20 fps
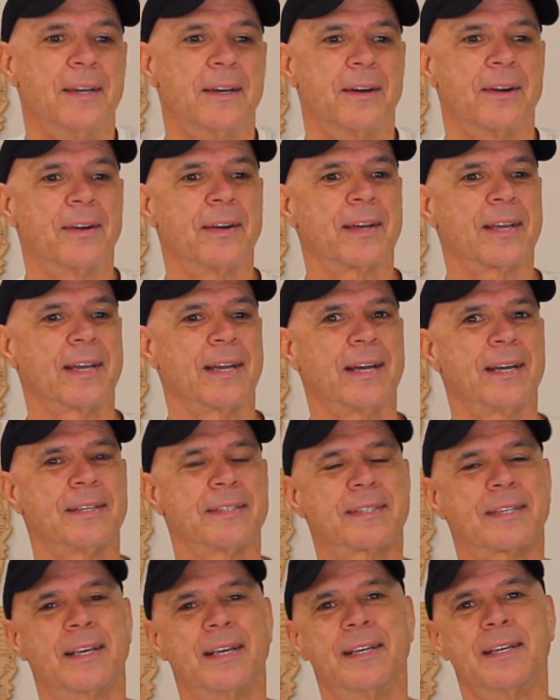All right,
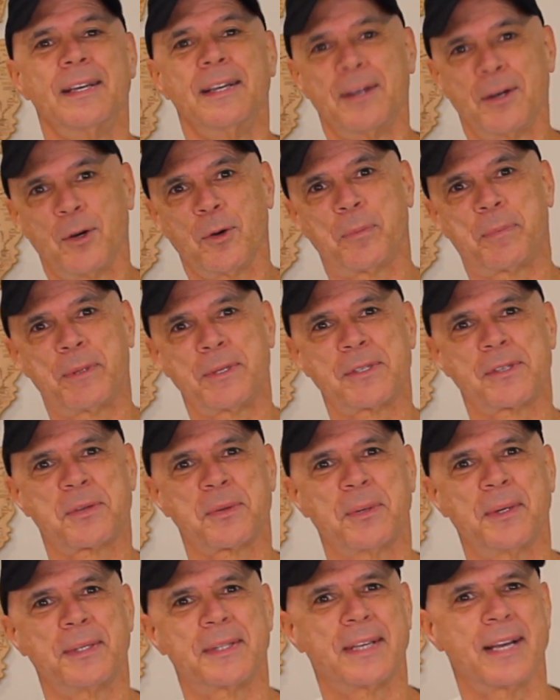guys. Hope you
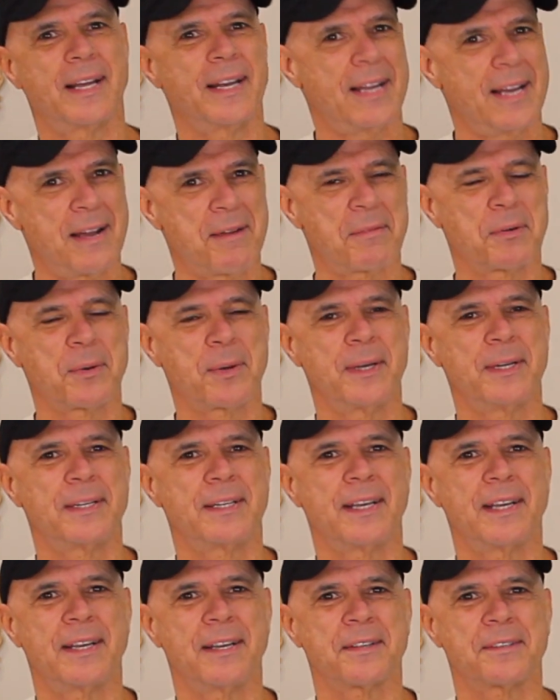enjoyed that. Have a great
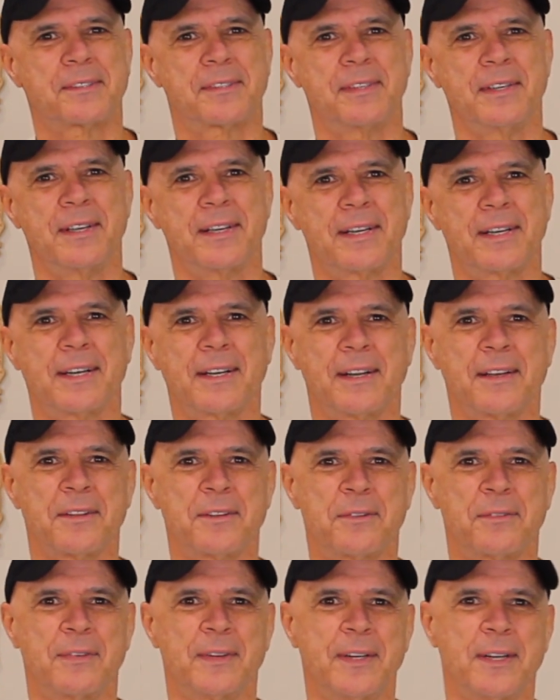day. I'll see you on
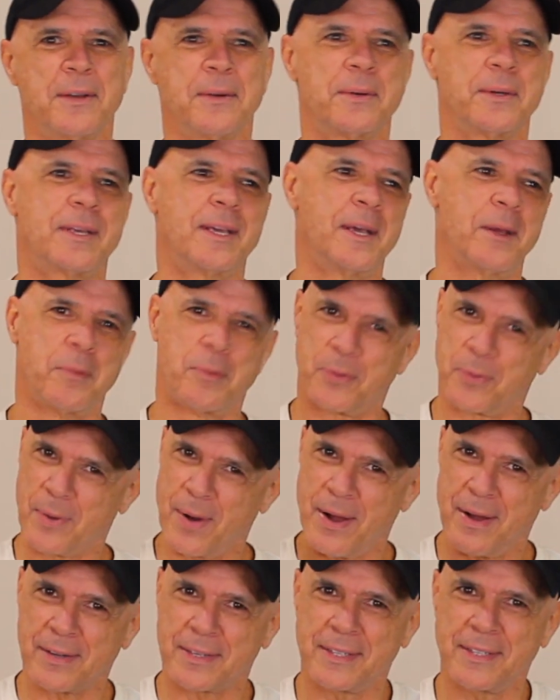another video. Keep
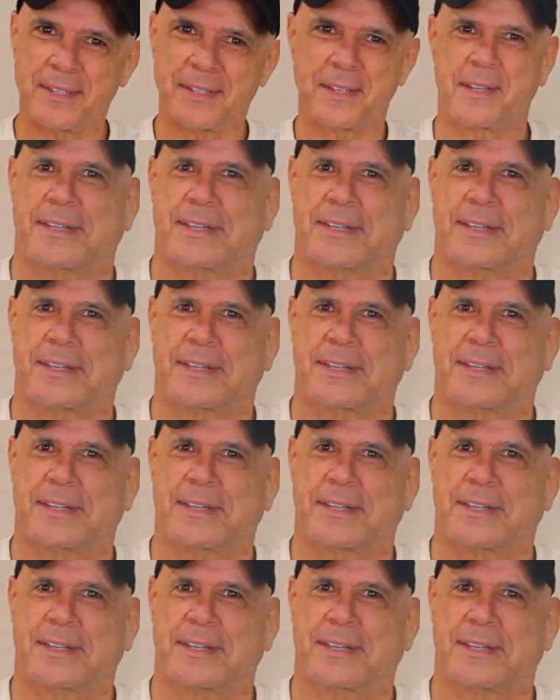rocking the